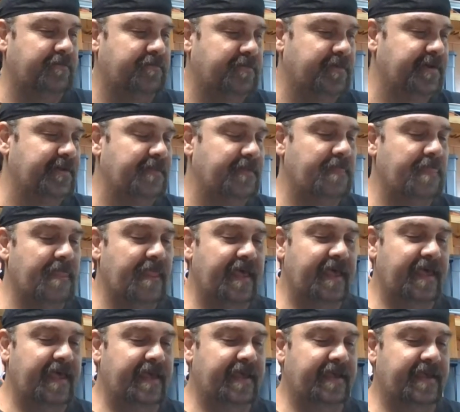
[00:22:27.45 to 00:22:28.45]
But
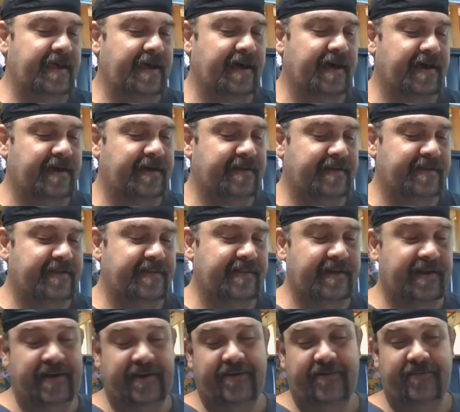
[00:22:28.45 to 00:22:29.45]
yeah, and then
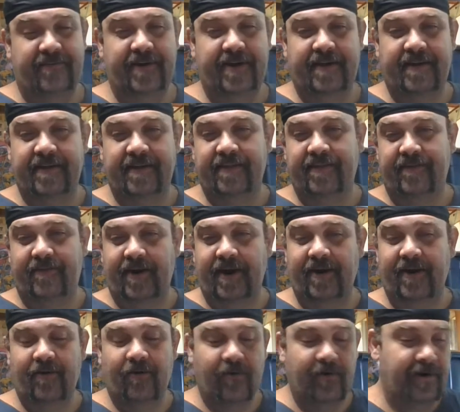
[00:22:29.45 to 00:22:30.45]
I could read it in the
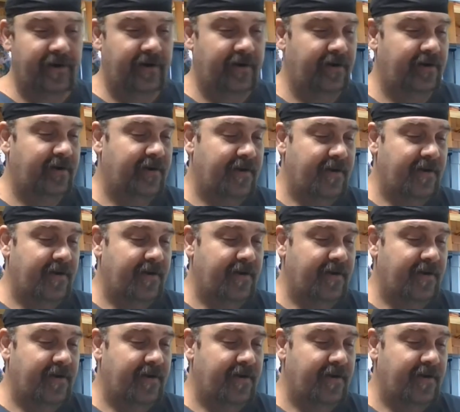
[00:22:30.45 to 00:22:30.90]
right order.